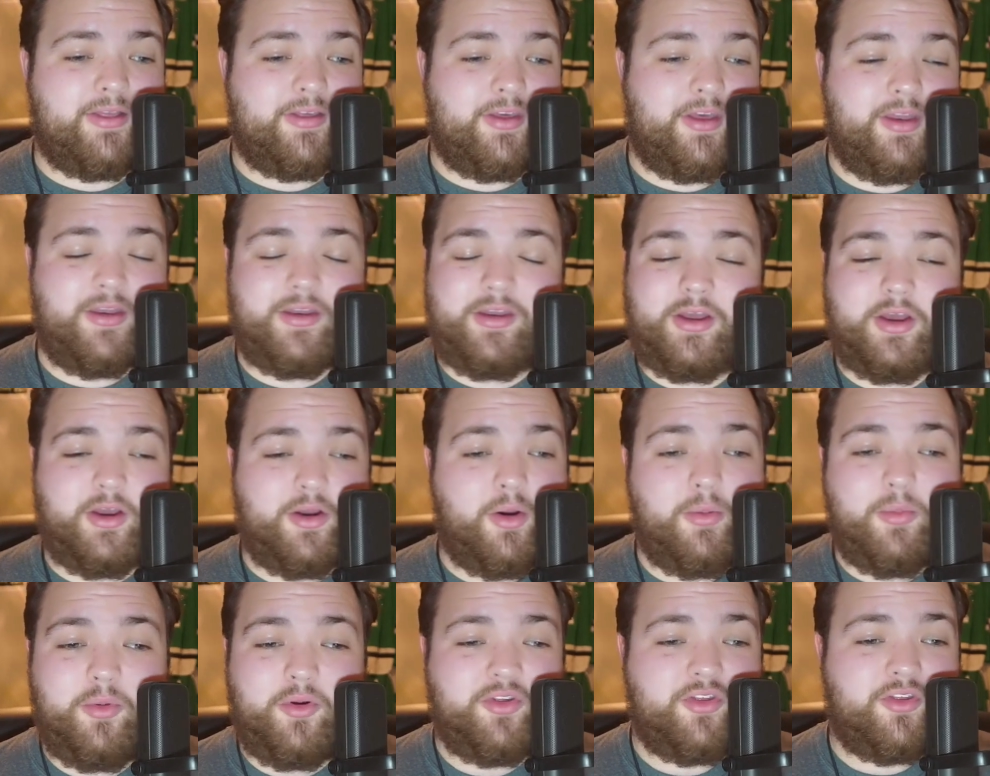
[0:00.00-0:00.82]
And
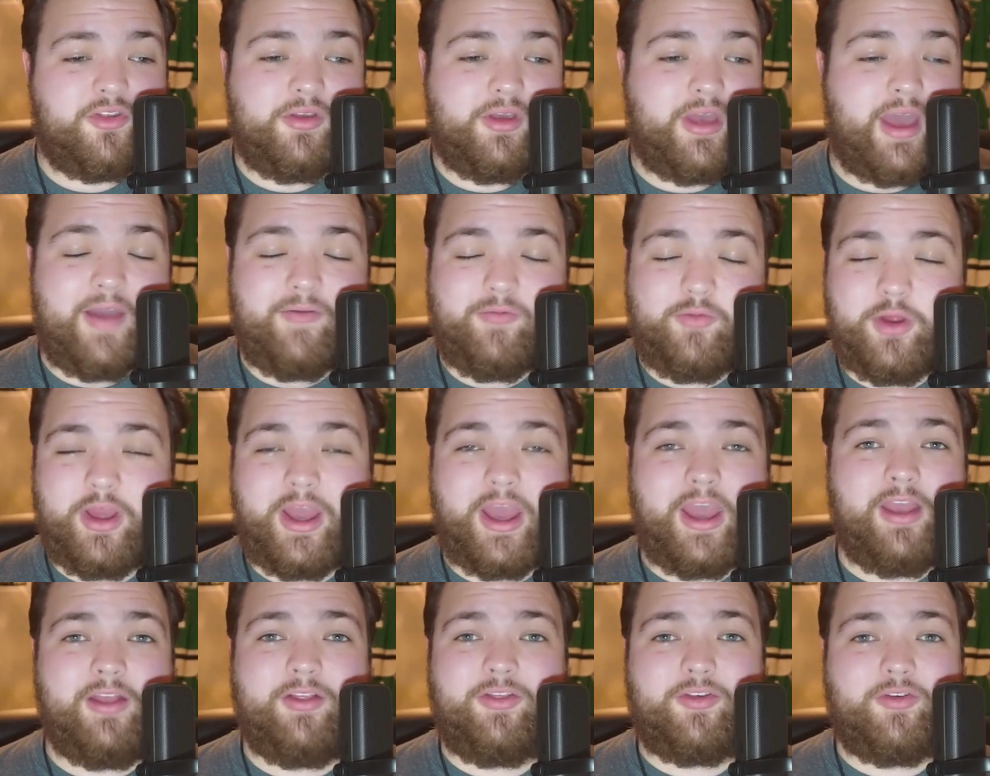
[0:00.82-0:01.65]
almost every
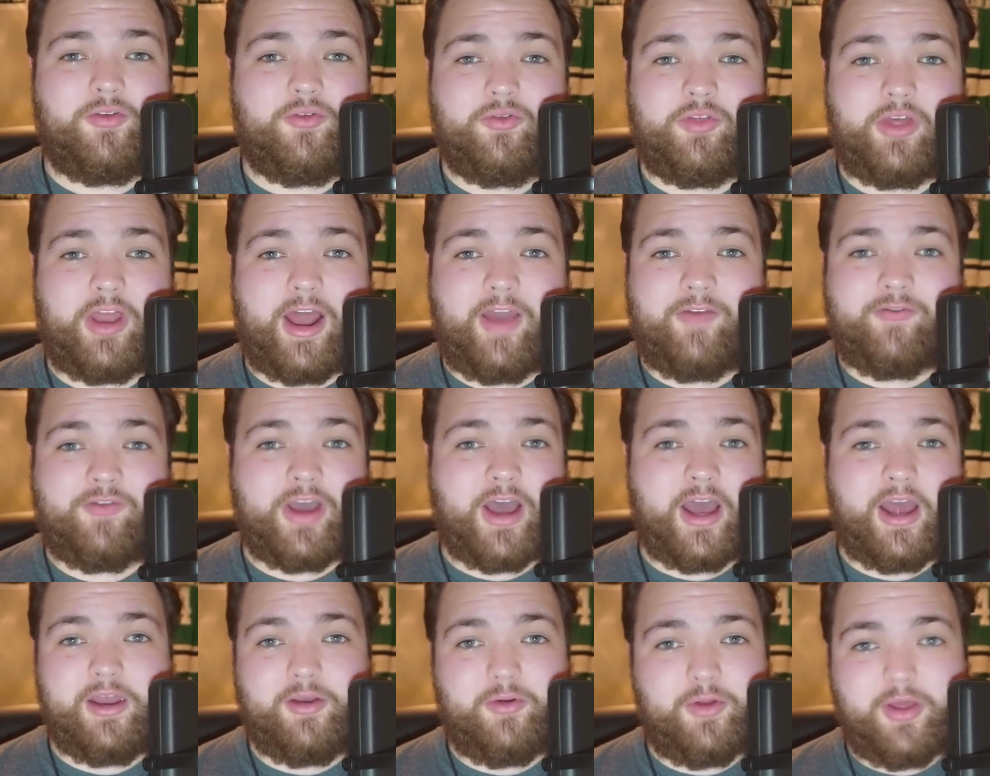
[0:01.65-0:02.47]
answer that I've
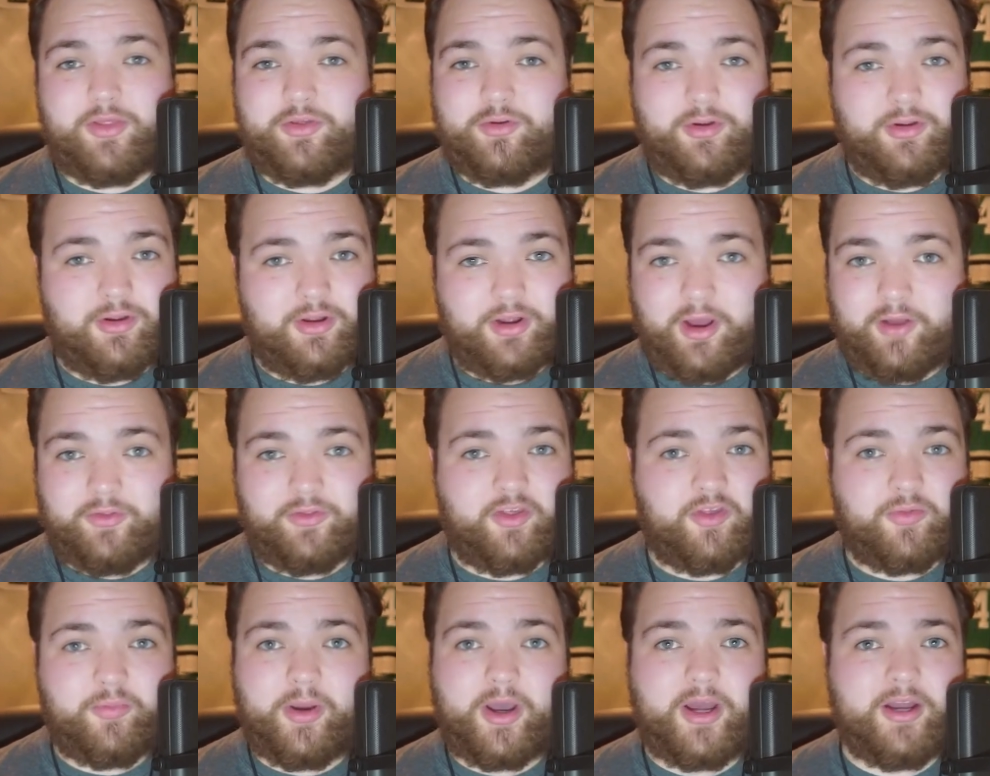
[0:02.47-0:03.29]
gotten, whether on
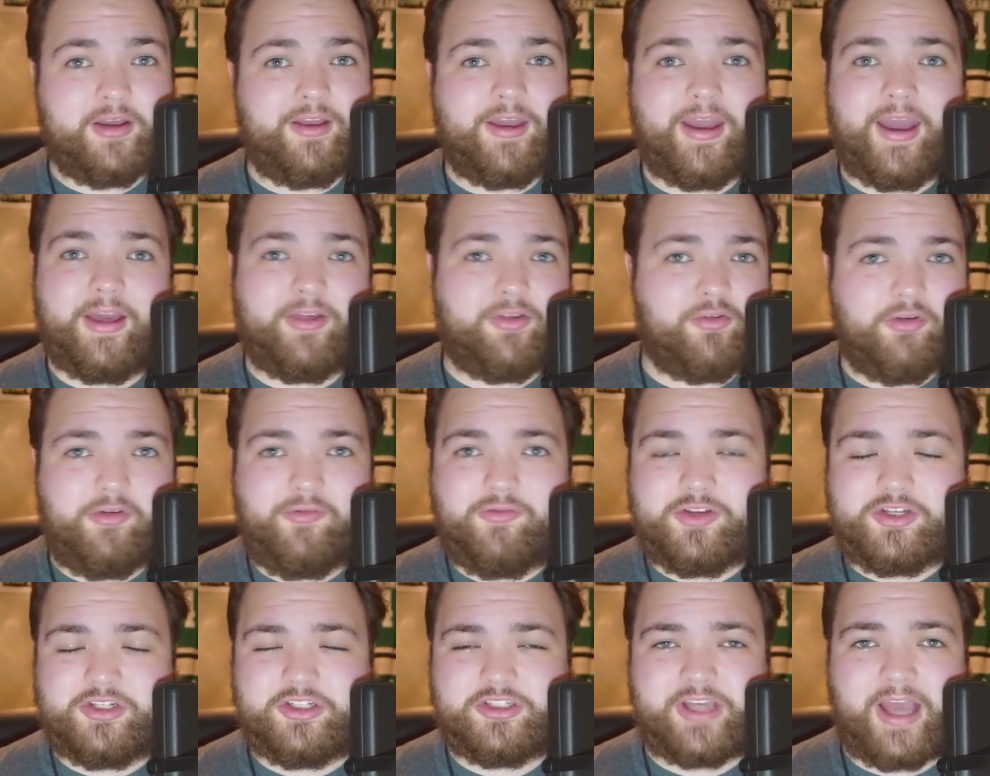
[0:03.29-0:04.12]
this podcast or even
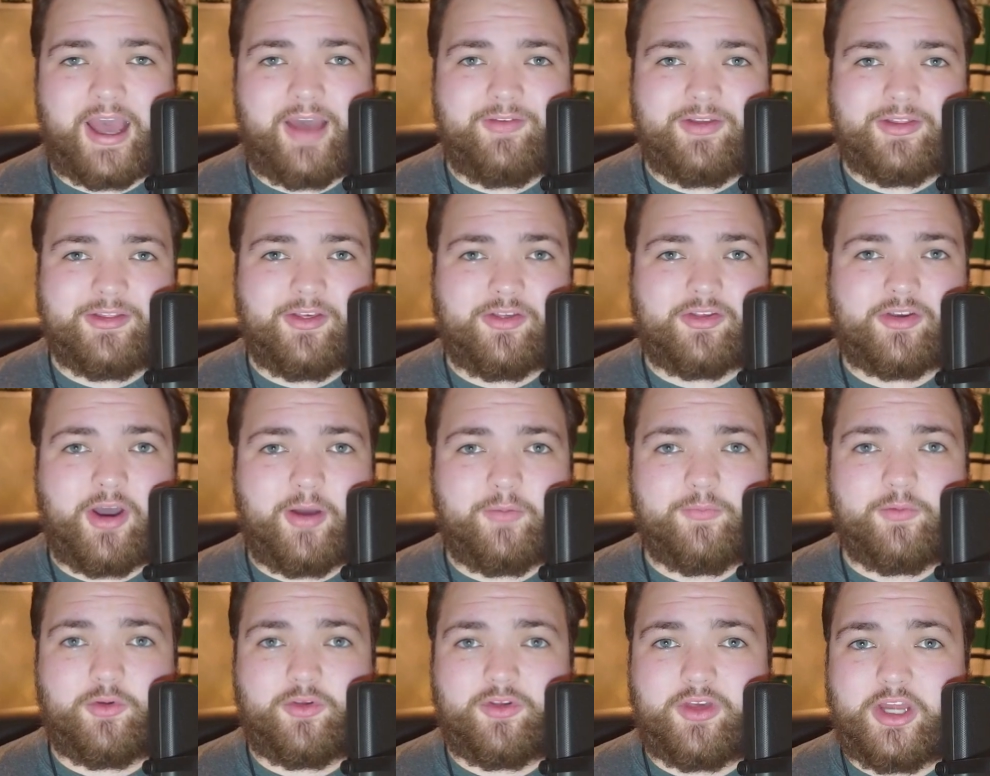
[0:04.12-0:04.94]
just having this
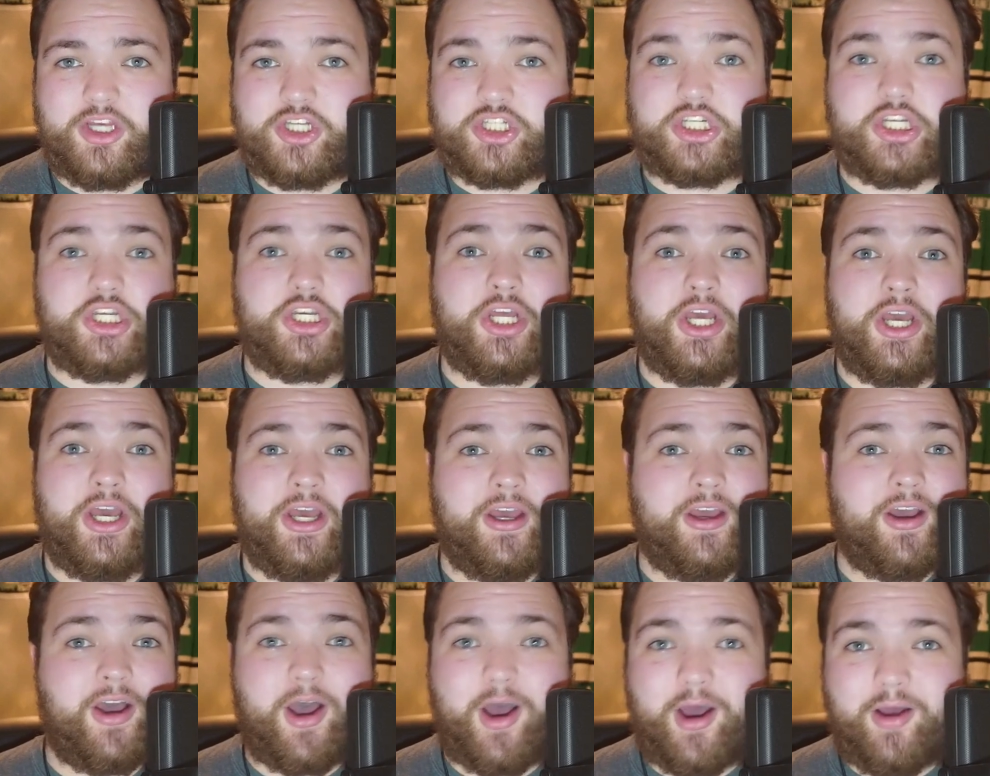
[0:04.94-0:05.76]
conversation
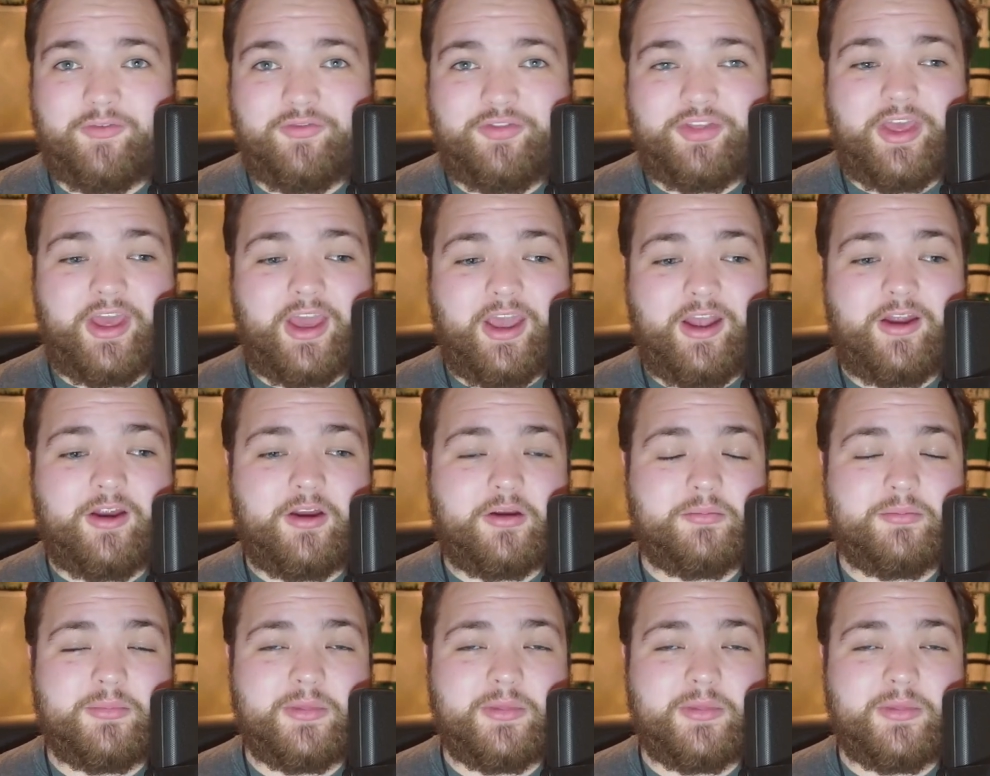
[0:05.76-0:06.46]
off the air,